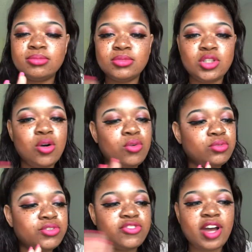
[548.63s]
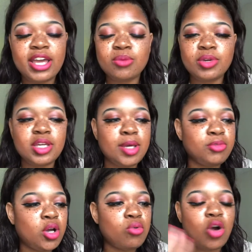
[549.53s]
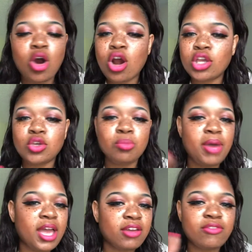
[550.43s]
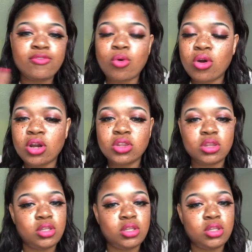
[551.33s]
Don't fight with him. Don't argue back and forth.